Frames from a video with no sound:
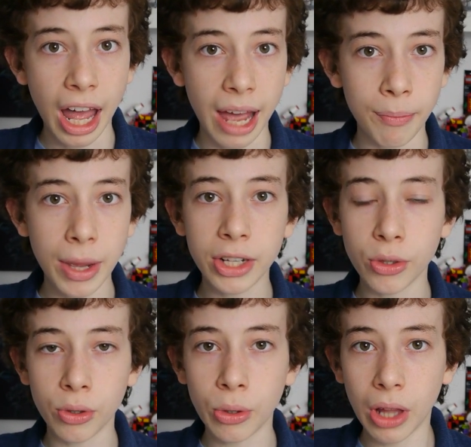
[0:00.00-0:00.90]
And make
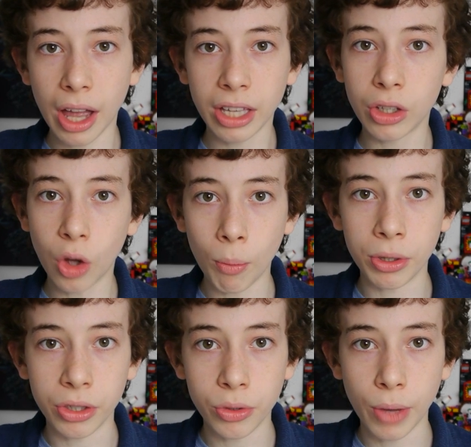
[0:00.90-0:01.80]
sure you like and
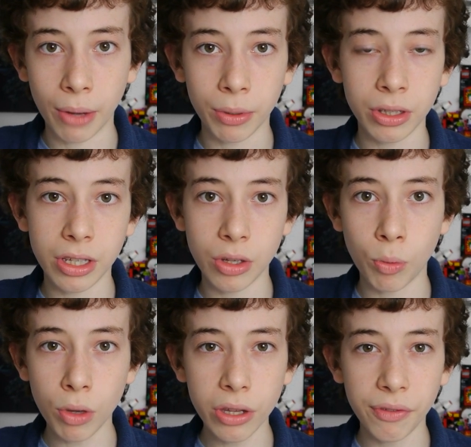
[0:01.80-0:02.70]
comment as well, because it's a
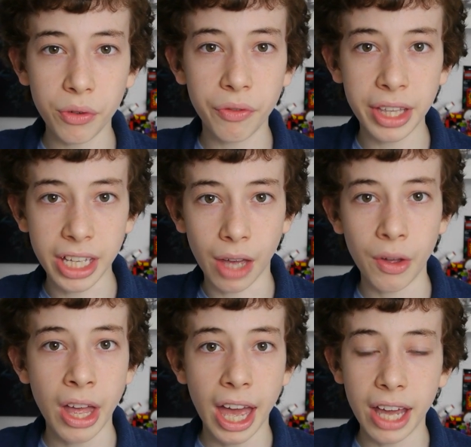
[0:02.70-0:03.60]
wonderful
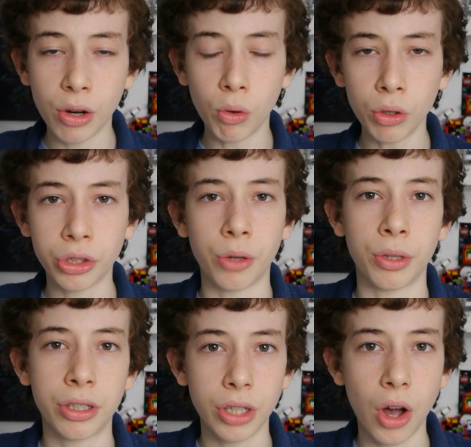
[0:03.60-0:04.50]
video, and also
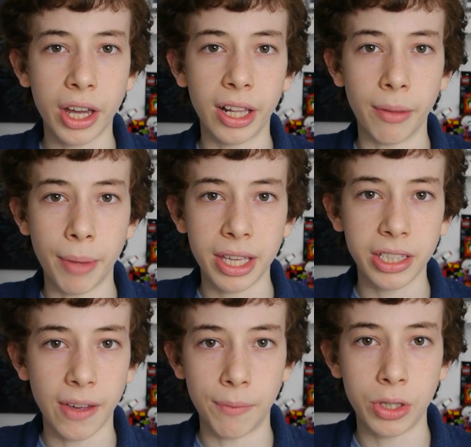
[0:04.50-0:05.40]
his Starkiller
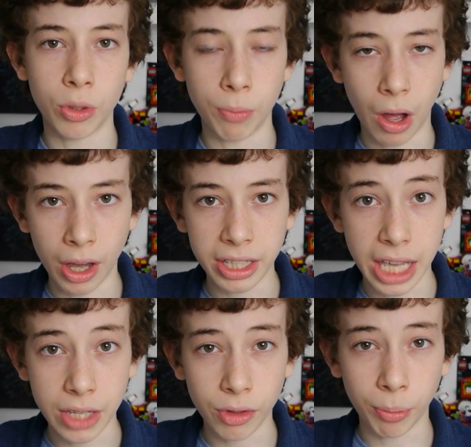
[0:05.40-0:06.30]
Base gave me some
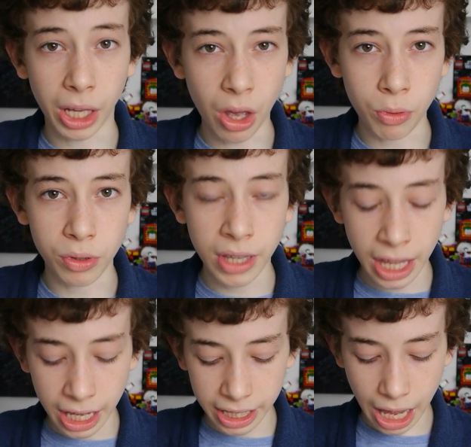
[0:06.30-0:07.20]
ideas for my own.
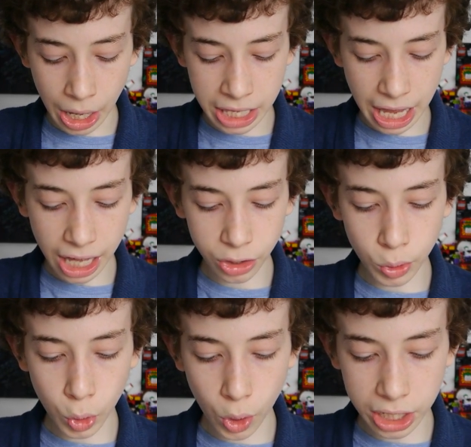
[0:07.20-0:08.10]
Now his
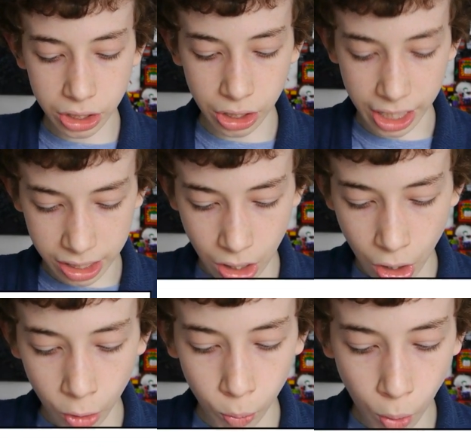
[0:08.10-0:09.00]
actual question is,
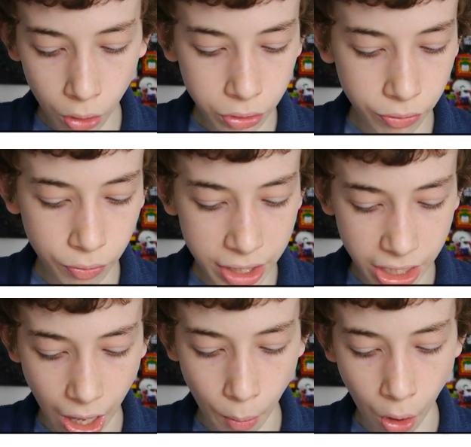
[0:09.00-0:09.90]
what
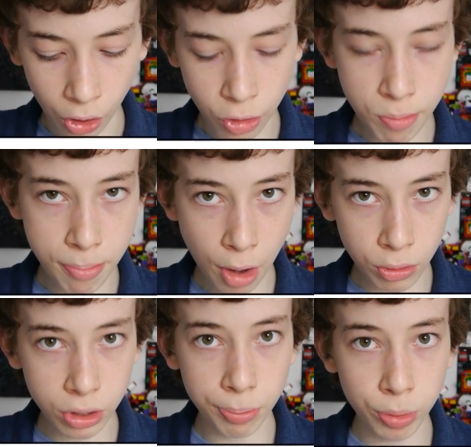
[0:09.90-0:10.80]
video are you
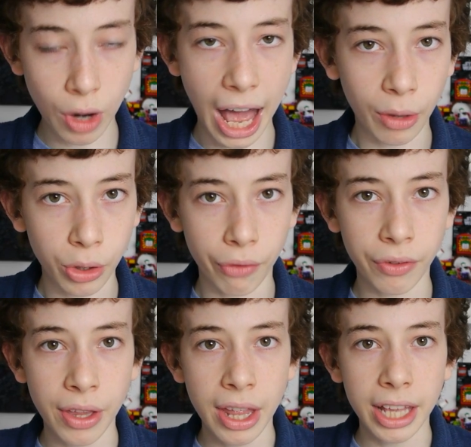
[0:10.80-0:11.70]
most proud of?
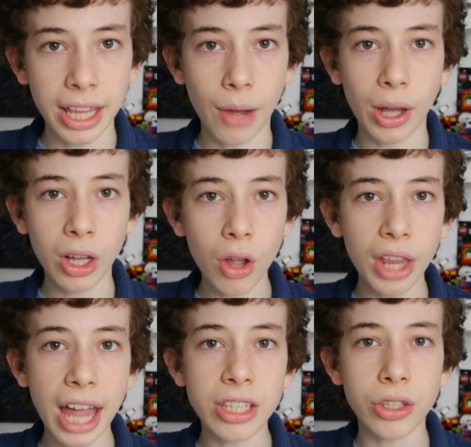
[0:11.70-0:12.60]
Now I
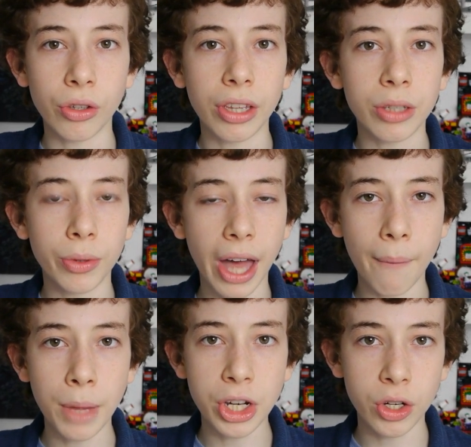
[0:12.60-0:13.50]
can't answer this
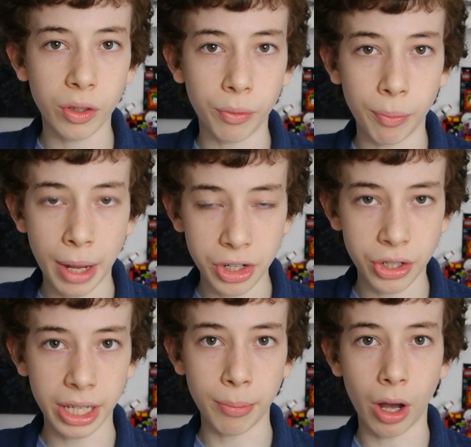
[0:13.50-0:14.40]
without mentioning
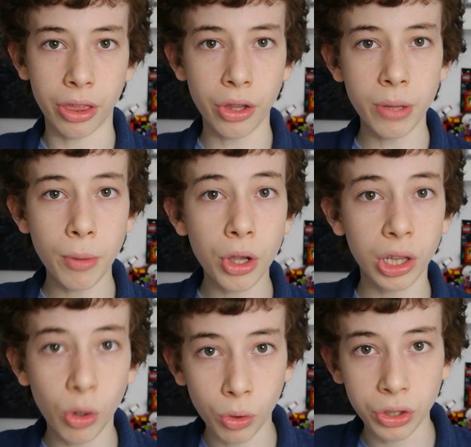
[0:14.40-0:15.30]
my
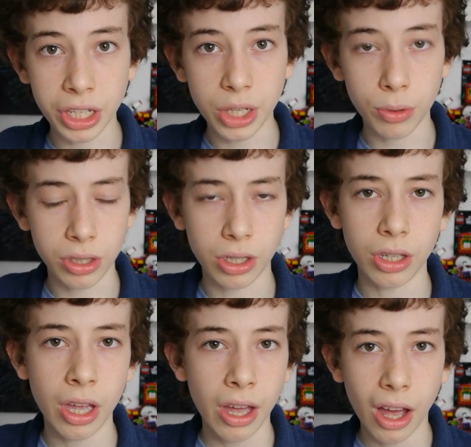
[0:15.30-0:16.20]
Thunderbird launch
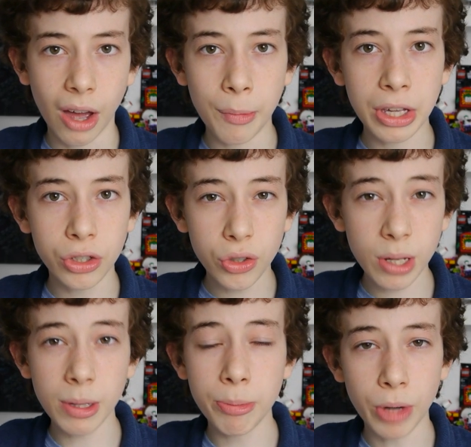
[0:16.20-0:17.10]
sequences. I'm
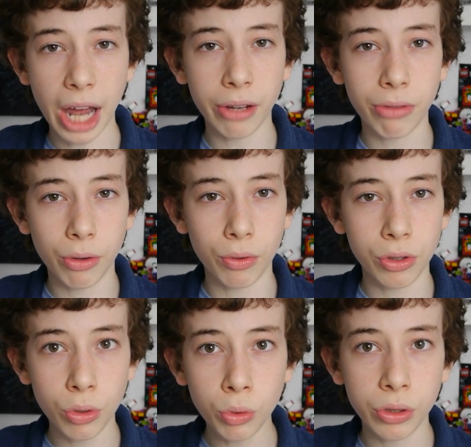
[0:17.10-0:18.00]
extremely proud of the
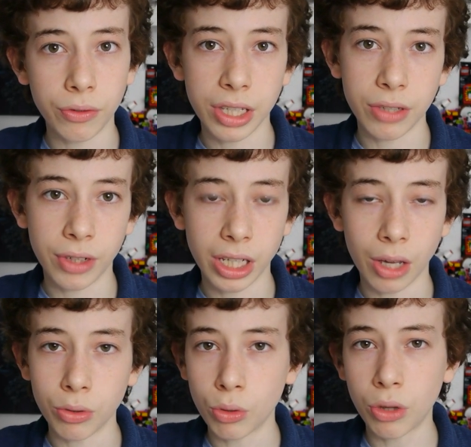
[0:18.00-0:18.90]
result of these
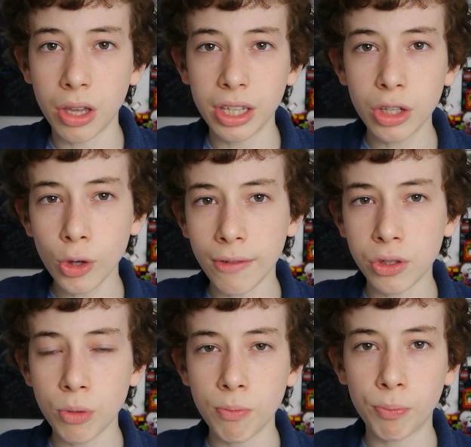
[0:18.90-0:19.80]
videos, although they do have
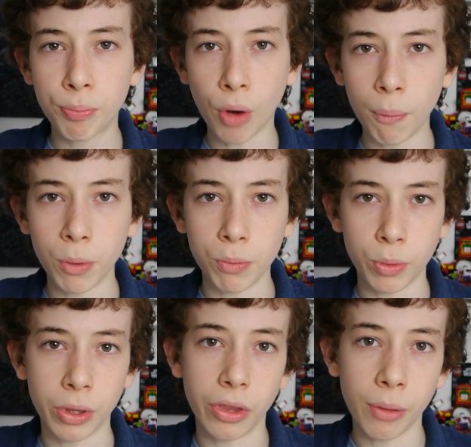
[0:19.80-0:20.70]
some
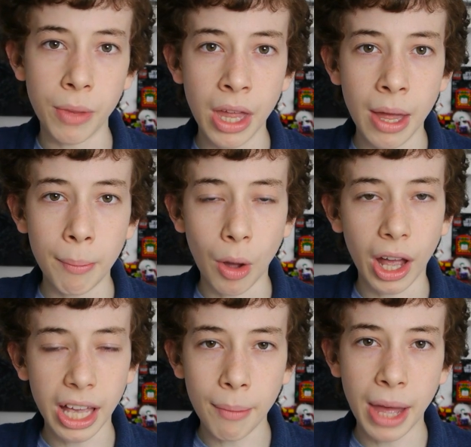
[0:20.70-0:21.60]
problems with them, but
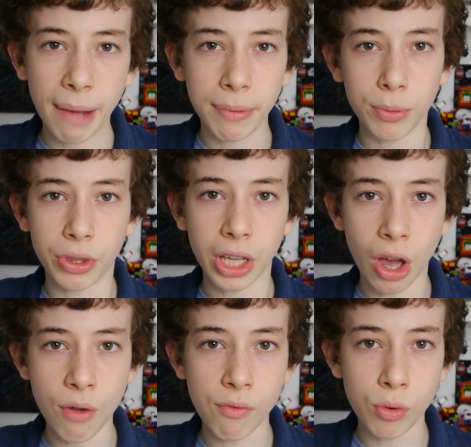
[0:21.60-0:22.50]
I am happy with the
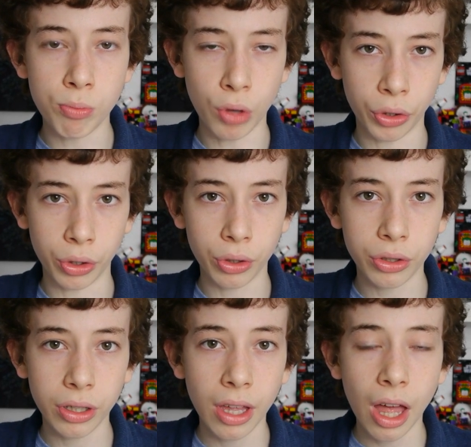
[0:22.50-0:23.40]
overall product.